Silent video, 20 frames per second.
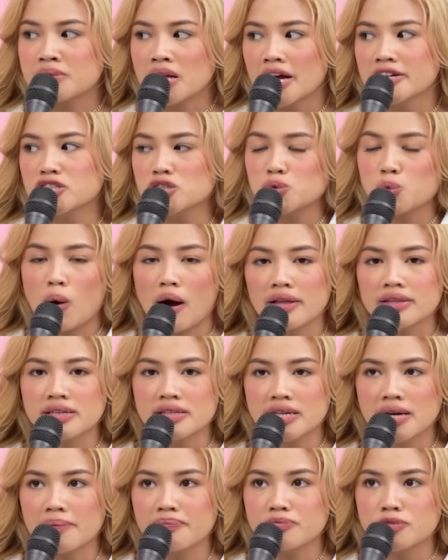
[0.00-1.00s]
I just
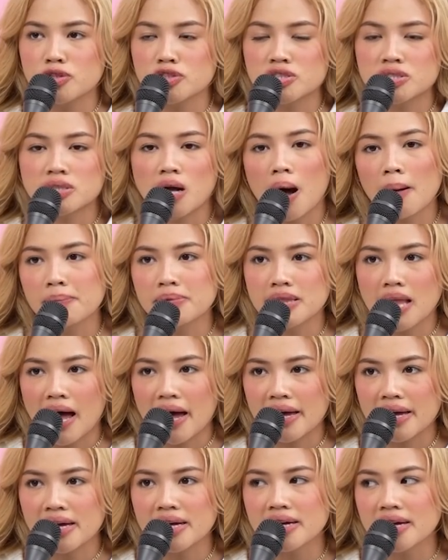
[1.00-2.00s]
wanted him to stop
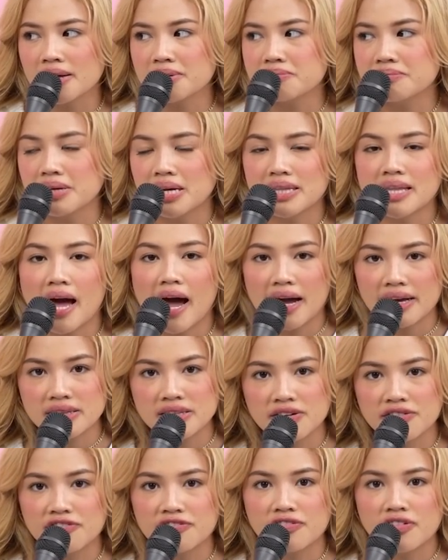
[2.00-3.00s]
lying and be an
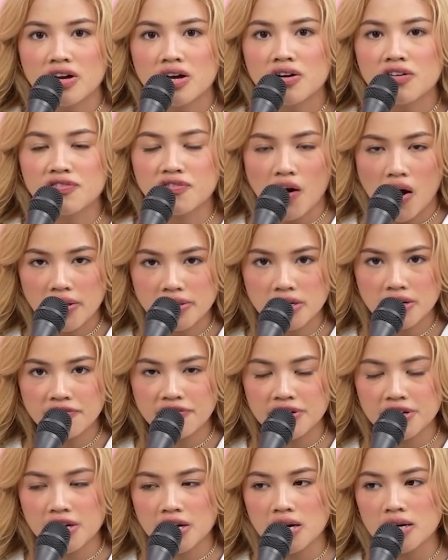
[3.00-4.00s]
active father
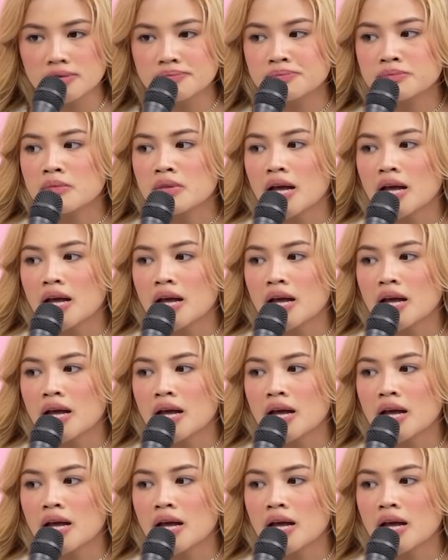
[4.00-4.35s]
figure.